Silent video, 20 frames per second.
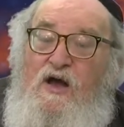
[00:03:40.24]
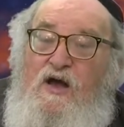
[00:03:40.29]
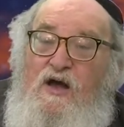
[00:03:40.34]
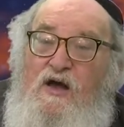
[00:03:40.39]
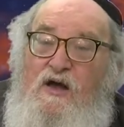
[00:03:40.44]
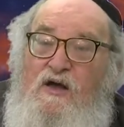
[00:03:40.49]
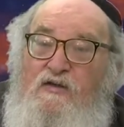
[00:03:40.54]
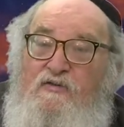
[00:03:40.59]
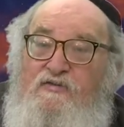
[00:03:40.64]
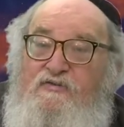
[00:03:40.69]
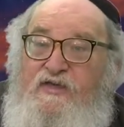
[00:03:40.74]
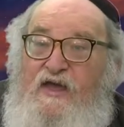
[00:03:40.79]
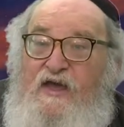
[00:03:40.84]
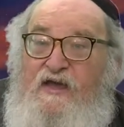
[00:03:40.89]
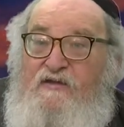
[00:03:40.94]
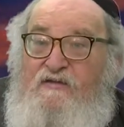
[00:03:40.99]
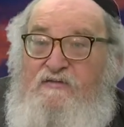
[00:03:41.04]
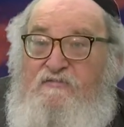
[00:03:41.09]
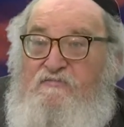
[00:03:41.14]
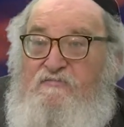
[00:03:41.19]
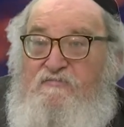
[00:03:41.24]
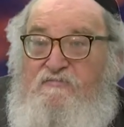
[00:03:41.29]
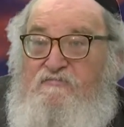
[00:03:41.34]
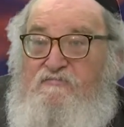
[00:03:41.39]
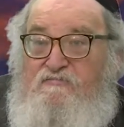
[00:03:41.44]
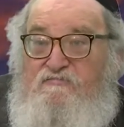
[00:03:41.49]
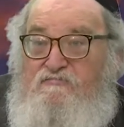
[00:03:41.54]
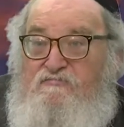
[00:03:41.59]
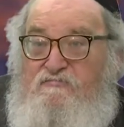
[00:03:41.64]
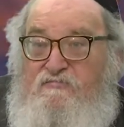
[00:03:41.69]
then
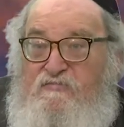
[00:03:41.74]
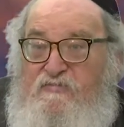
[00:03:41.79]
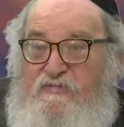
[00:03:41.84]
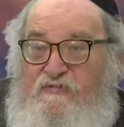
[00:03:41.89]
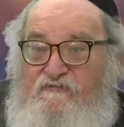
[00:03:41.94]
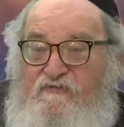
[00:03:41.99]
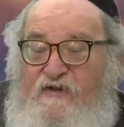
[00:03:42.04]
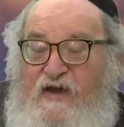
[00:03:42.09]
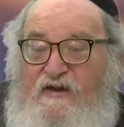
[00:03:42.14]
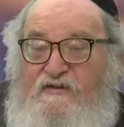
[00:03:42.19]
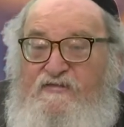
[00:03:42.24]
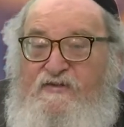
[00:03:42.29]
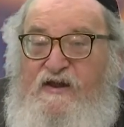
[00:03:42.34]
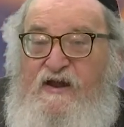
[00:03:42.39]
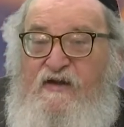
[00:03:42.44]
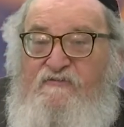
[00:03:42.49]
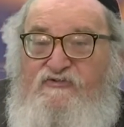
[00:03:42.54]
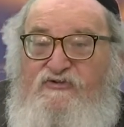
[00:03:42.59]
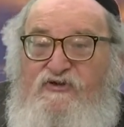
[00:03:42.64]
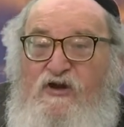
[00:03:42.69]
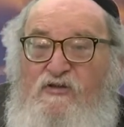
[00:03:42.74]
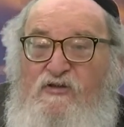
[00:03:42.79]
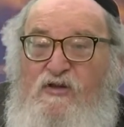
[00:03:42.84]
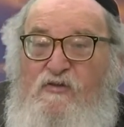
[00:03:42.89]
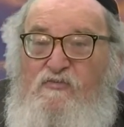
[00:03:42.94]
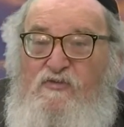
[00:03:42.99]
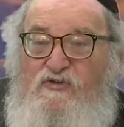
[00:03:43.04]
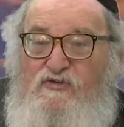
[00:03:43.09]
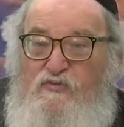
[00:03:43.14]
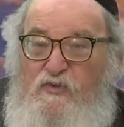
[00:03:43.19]
the fact that
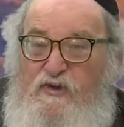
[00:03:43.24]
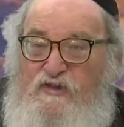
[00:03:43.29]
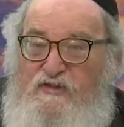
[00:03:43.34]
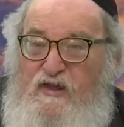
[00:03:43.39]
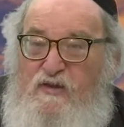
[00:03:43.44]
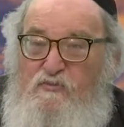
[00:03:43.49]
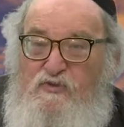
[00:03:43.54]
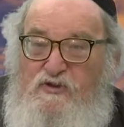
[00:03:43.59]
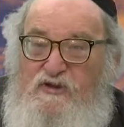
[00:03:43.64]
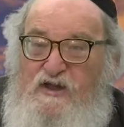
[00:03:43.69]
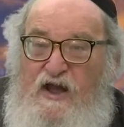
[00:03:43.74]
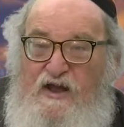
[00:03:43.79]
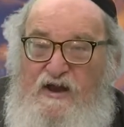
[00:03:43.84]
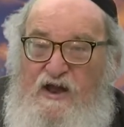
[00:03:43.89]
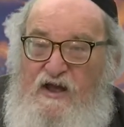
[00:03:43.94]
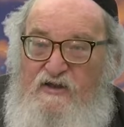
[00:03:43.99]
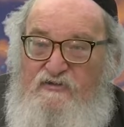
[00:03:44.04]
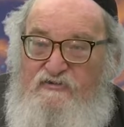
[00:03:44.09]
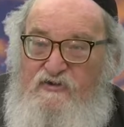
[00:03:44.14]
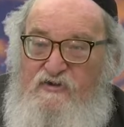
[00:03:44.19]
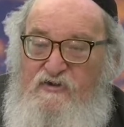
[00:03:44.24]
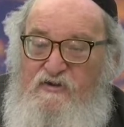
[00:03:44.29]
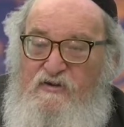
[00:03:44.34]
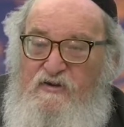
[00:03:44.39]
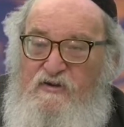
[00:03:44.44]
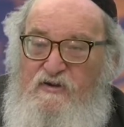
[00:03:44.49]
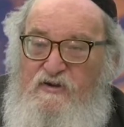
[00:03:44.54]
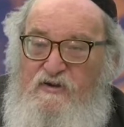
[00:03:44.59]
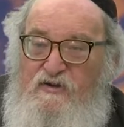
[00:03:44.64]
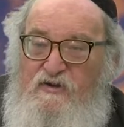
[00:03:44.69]
Avshalom was with them would not aser,